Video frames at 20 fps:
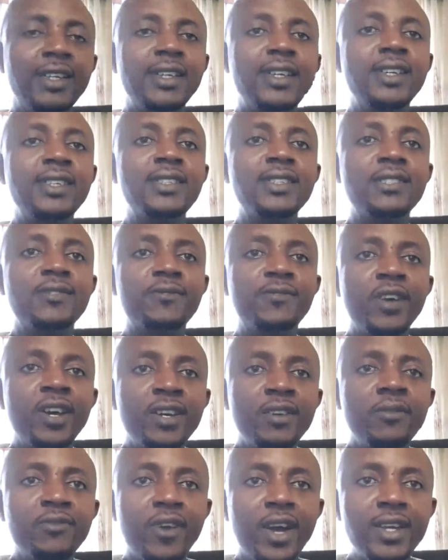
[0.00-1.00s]
it is
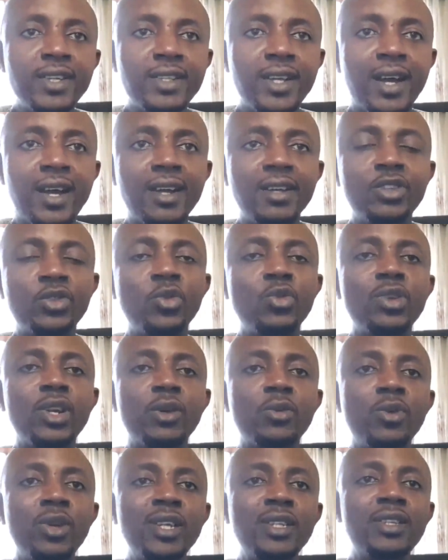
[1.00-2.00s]
very vital to
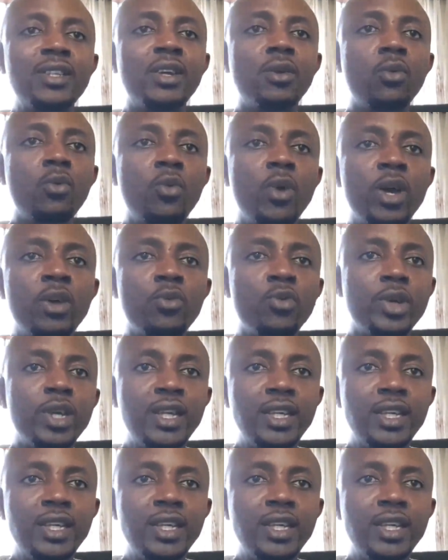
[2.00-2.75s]
regulate the way we